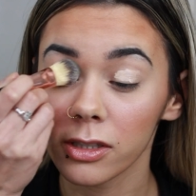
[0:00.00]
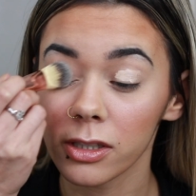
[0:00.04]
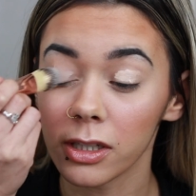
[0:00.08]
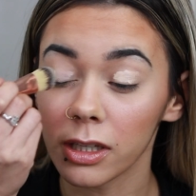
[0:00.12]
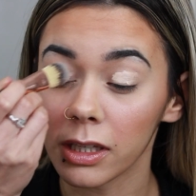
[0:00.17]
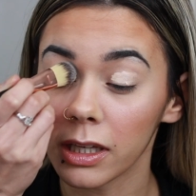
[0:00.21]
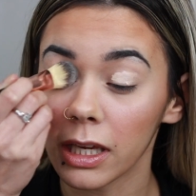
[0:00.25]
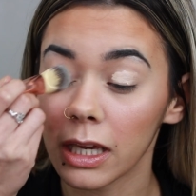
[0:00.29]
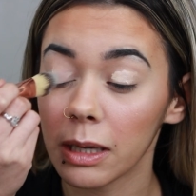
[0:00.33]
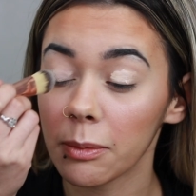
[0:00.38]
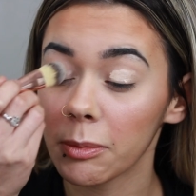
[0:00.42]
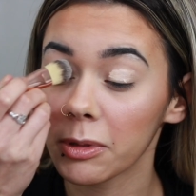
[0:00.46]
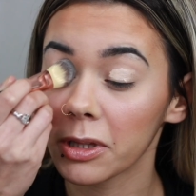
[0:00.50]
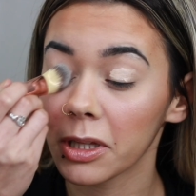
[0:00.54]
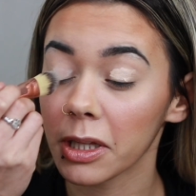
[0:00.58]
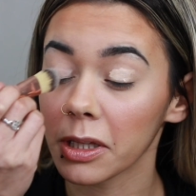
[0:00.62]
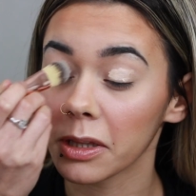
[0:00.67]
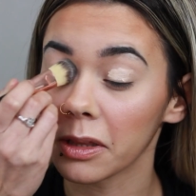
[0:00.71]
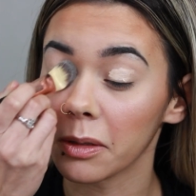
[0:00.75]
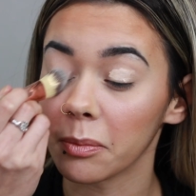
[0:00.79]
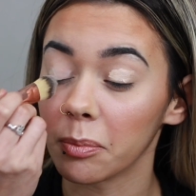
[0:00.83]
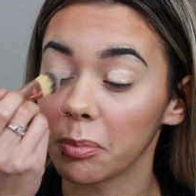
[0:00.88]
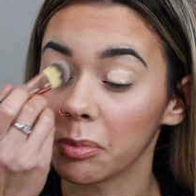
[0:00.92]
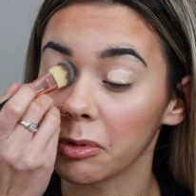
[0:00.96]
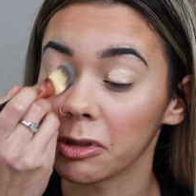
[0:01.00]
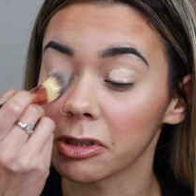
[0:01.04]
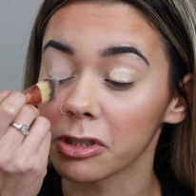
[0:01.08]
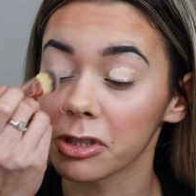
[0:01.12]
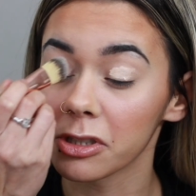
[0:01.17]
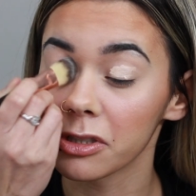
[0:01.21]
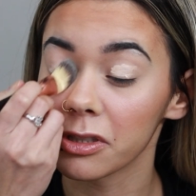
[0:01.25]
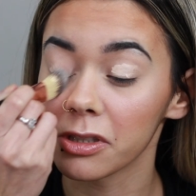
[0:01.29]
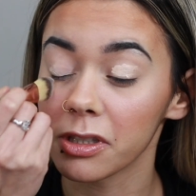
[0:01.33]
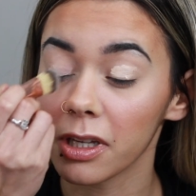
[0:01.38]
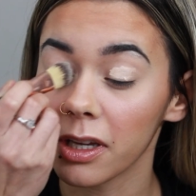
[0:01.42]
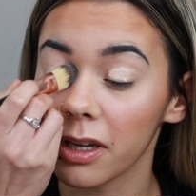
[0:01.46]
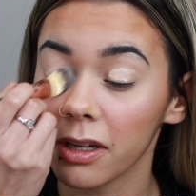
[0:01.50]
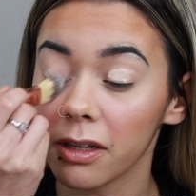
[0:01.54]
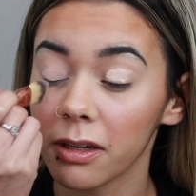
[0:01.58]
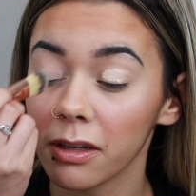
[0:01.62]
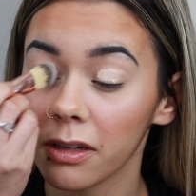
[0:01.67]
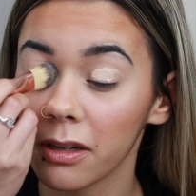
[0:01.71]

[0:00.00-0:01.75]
It came in like the brush set,